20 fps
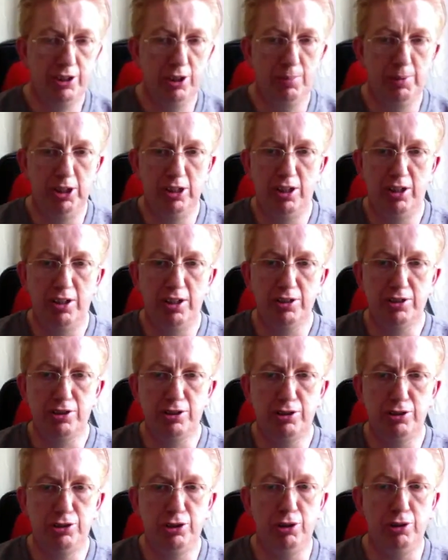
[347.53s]
be
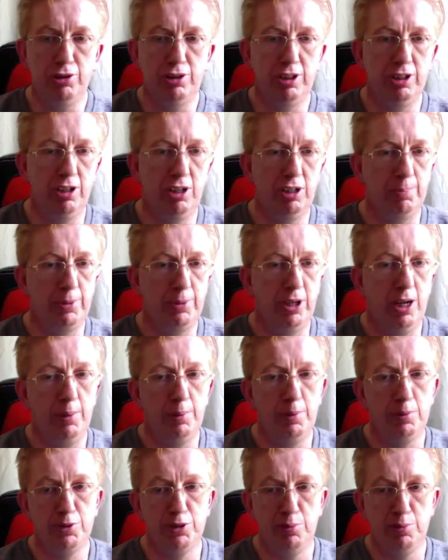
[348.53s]
honest, due to all the
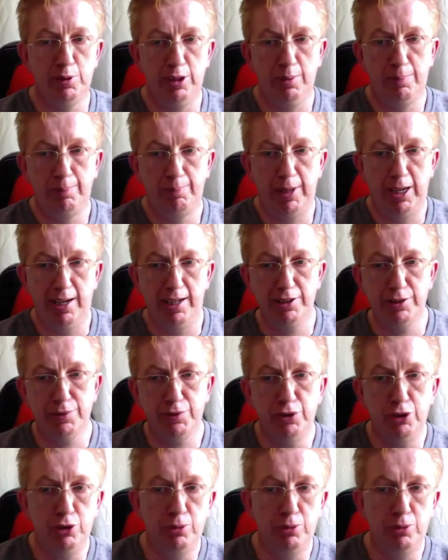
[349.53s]
problems over the past few